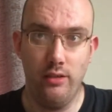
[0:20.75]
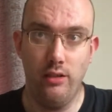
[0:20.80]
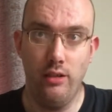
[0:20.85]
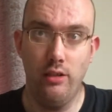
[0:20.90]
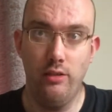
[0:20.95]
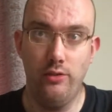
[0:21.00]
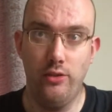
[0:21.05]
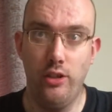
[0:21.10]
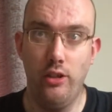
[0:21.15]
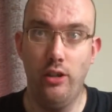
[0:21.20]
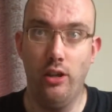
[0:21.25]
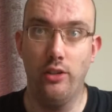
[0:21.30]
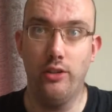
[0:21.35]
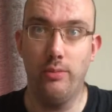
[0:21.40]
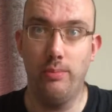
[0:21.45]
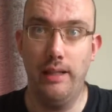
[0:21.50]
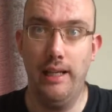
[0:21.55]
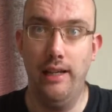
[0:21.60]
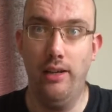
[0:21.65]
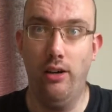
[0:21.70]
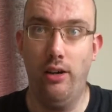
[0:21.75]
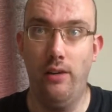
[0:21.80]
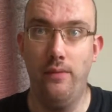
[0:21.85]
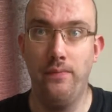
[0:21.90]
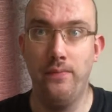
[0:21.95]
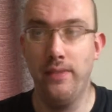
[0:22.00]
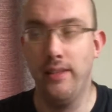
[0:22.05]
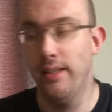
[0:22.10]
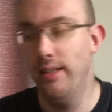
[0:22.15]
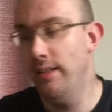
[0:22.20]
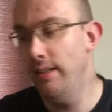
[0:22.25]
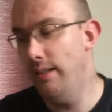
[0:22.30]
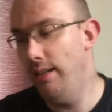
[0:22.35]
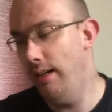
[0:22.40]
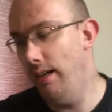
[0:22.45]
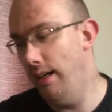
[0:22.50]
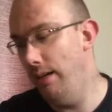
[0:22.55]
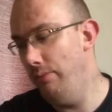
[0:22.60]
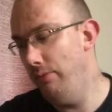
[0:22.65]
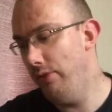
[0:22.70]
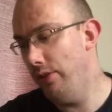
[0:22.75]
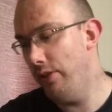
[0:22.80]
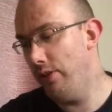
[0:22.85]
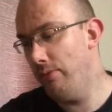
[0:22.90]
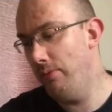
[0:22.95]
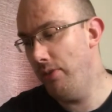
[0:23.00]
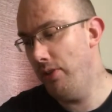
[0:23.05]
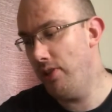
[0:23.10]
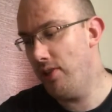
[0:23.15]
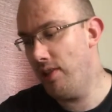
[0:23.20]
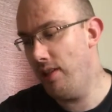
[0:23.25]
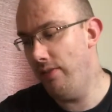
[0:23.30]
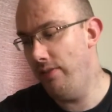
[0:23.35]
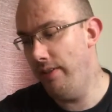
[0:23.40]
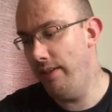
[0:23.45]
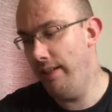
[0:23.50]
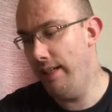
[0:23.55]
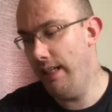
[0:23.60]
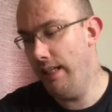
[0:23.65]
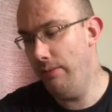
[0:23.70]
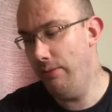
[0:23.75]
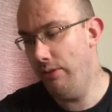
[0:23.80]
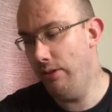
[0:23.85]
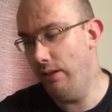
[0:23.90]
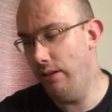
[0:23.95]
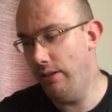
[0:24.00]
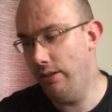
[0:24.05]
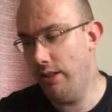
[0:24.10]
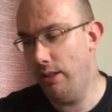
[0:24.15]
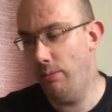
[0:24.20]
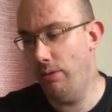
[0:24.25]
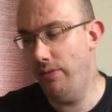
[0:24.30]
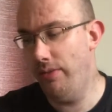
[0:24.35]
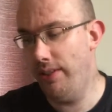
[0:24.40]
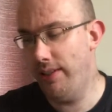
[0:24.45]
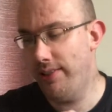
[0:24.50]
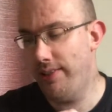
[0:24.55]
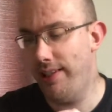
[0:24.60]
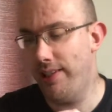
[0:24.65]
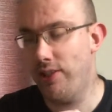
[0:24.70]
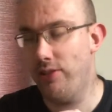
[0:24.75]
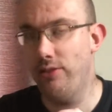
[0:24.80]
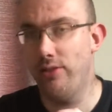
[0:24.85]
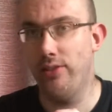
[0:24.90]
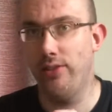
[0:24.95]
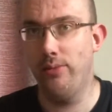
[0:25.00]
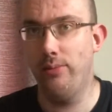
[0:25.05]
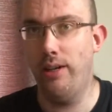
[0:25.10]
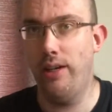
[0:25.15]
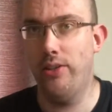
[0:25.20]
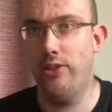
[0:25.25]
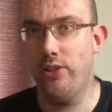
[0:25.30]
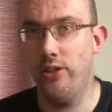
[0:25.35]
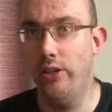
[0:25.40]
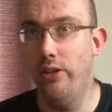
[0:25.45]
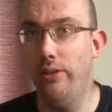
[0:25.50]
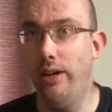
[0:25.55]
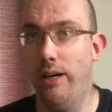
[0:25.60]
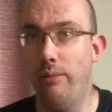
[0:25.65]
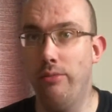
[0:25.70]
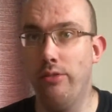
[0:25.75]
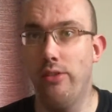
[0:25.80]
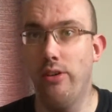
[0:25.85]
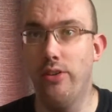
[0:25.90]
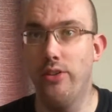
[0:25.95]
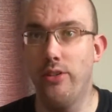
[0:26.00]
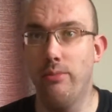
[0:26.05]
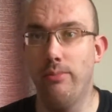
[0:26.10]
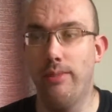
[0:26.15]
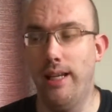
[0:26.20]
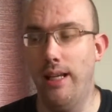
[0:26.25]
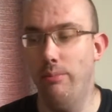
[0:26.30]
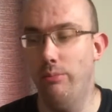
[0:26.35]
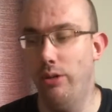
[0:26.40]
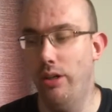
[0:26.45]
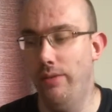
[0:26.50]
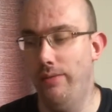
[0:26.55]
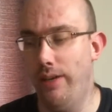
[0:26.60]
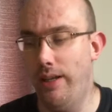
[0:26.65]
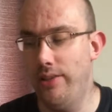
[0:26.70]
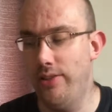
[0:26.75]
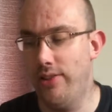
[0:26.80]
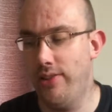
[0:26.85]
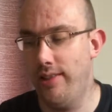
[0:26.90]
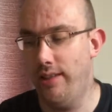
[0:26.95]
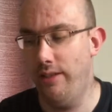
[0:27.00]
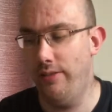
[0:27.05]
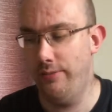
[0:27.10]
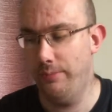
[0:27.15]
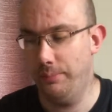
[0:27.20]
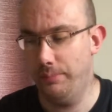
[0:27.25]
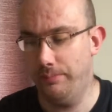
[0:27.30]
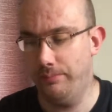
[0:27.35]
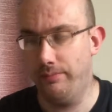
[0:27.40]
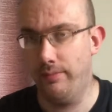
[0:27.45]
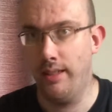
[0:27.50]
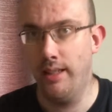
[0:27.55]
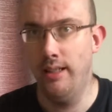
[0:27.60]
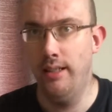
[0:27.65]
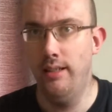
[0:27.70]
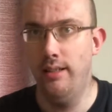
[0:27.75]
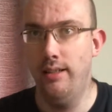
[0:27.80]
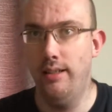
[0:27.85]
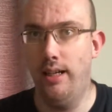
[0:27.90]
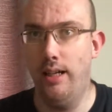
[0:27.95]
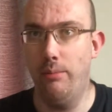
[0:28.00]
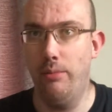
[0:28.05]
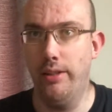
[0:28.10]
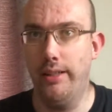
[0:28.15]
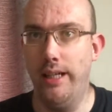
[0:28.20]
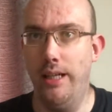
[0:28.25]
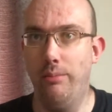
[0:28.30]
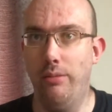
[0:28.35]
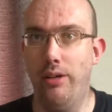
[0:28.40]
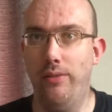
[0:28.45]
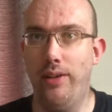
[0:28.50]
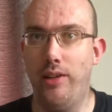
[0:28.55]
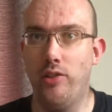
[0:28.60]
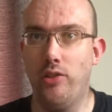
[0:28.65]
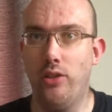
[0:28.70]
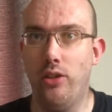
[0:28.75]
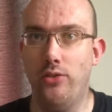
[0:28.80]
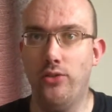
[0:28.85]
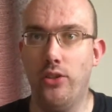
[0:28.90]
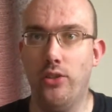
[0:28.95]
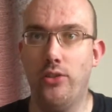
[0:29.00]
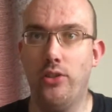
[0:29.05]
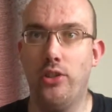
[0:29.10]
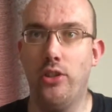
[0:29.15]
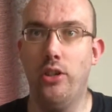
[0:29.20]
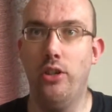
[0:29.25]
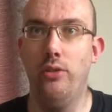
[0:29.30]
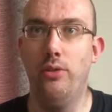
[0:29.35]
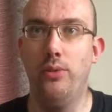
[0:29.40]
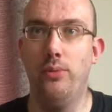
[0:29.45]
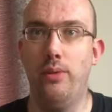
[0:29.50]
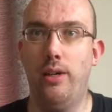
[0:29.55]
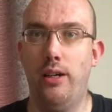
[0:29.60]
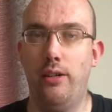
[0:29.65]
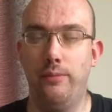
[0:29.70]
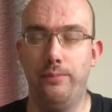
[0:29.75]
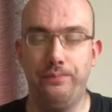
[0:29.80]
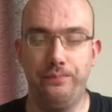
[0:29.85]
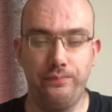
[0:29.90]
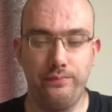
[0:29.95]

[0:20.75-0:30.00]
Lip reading: I do like to play a lot. We've got some good stuff in there. We've got a couple of accessories as well to show you, and we've got some Game Boy Advance stuff and my Game Boy Advance console to show you as well.